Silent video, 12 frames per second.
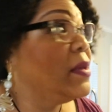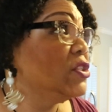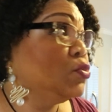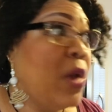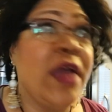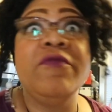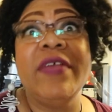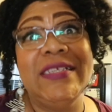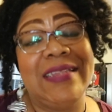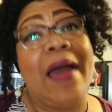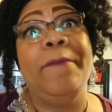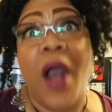Because one
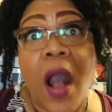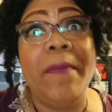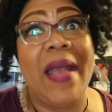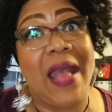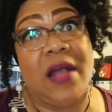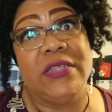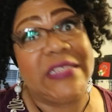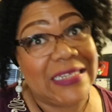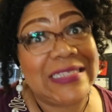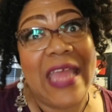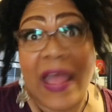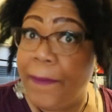reason I bought my house
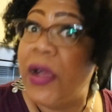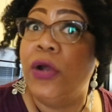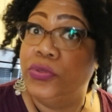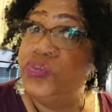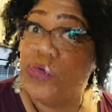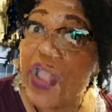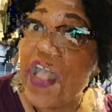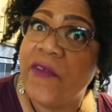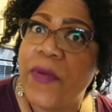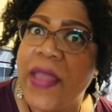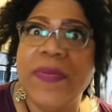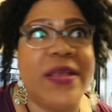is to have my own driveway,